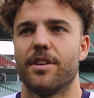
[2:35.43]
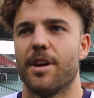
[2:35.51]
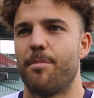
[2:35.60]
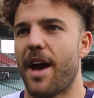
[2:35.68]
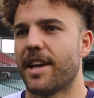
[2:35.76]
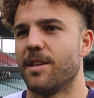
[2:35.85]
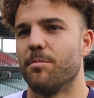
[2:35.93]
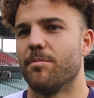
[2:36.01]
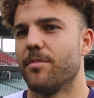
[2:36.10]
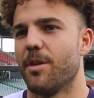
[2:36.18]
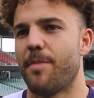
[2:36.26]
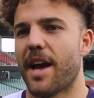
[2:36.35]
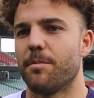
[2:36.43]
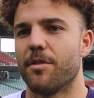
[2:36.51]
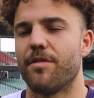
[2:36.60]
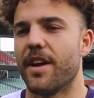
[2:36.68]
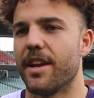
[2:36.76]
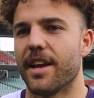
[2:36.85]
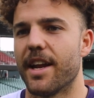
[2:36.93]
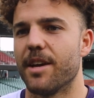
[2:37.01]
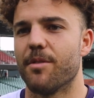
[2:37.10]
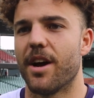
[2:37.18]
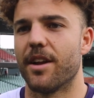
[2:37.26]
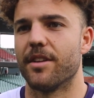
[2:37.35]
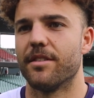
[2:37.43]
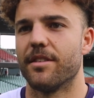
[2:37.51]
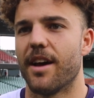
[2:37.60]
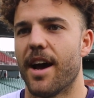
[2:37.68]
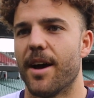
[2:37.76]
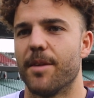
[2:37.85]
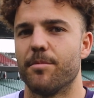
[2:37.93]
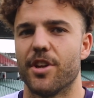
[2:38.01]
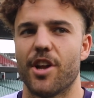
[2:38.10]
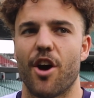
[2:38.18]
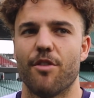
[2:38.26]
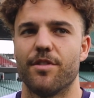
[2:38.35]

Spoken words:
You're back in defending anyone, and you know,